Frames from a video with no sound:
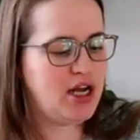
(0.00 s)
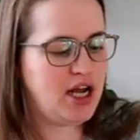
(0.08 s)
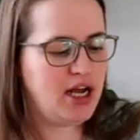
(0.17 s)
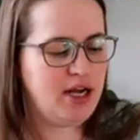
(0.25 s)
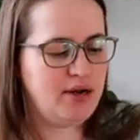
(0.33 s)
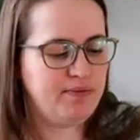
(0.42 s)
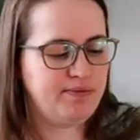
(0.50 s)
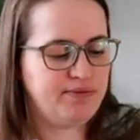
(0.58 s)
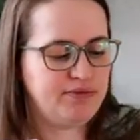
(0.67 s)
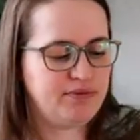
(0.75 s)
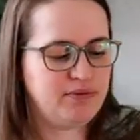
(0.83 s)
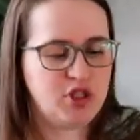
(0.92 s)

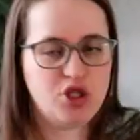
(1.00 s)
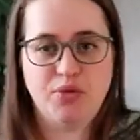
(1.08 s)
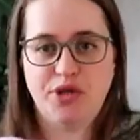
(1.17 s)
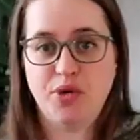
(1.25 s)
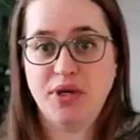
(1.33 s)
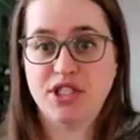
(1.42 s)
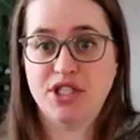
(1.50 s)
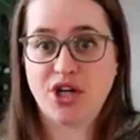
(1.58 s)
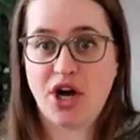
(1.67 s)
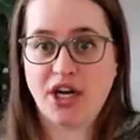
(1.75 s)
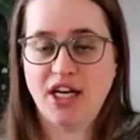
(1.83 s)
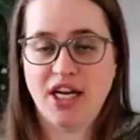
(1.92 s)
So between
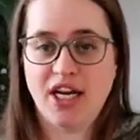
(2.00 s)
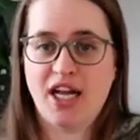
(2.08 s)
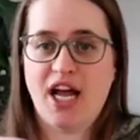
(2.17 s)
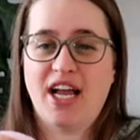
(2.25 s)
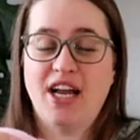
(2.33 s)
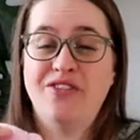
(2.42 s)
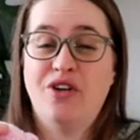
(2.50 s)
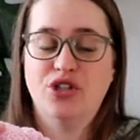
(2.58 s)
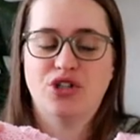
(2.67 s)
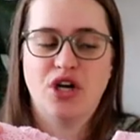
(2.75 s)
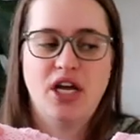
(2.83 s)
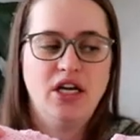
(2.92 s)
sock knitting, I kind of
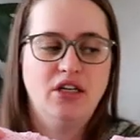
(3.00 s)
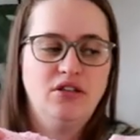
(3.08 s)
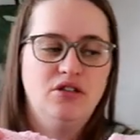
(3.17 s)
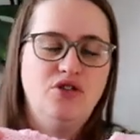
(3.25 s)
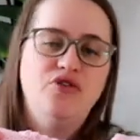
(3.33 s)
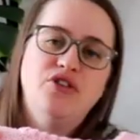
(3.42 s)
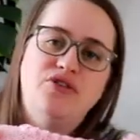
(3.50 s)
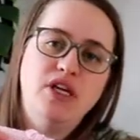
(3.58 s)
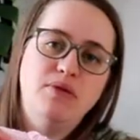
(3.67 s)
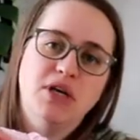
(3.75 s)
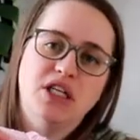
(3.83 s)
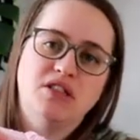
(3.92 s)
alternate. I do
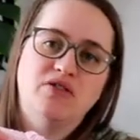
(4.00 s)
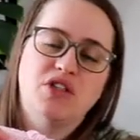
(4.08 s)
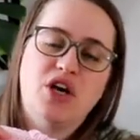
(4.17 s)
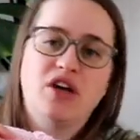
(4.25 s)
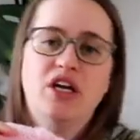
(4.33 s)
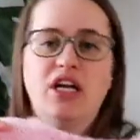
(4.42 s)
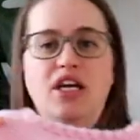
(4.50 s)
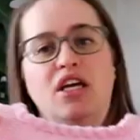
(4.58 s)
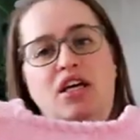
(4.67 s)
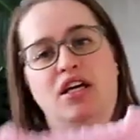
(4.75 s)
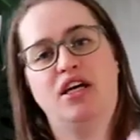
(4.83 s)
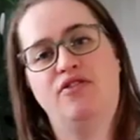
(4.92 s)
15 minutes of sock
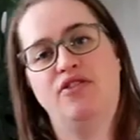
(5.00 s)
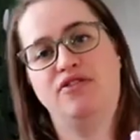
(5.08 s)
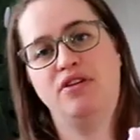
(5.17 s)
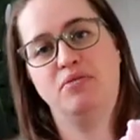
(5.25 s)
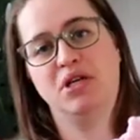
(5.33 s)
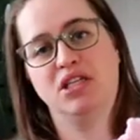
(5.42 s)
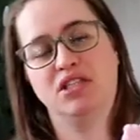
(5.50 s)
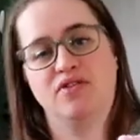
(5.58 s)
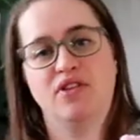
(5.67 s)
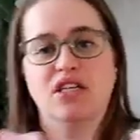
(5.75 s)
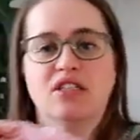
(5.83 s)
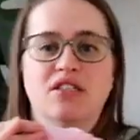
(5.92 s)
knitting and 15 minutes
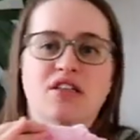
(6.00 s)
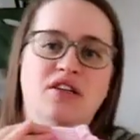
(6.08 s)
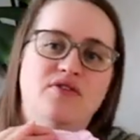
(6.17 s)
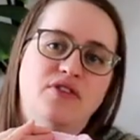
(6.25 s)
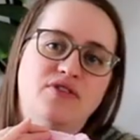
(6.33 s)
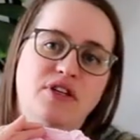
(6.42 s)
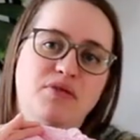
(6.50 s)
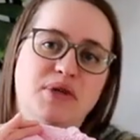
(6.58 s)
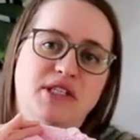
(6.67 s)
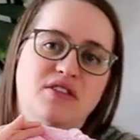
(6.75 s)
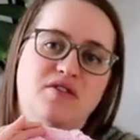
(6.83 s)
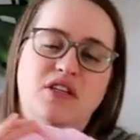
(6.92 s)
of this, and then 15
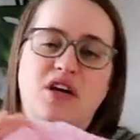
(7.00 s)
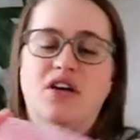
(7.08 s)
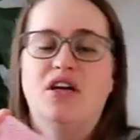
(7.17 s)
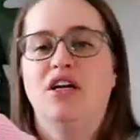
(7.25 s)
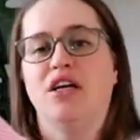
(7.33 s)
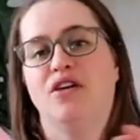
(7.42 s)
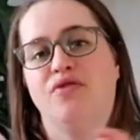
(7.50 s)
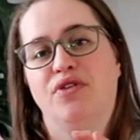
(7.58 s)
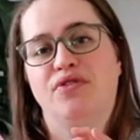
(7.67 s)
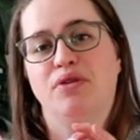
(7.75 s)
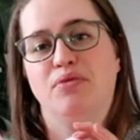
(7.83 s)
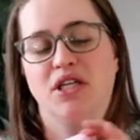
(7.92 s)
minutes of sock knitting and
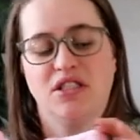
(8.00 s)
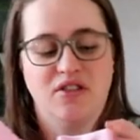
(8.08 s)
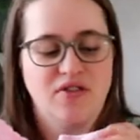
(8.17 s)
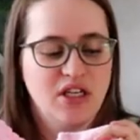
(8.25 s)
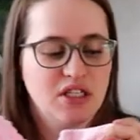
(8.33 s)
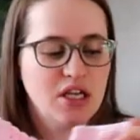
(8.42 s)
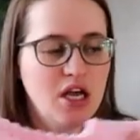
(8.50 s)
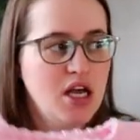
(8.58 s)
15 minutes of this.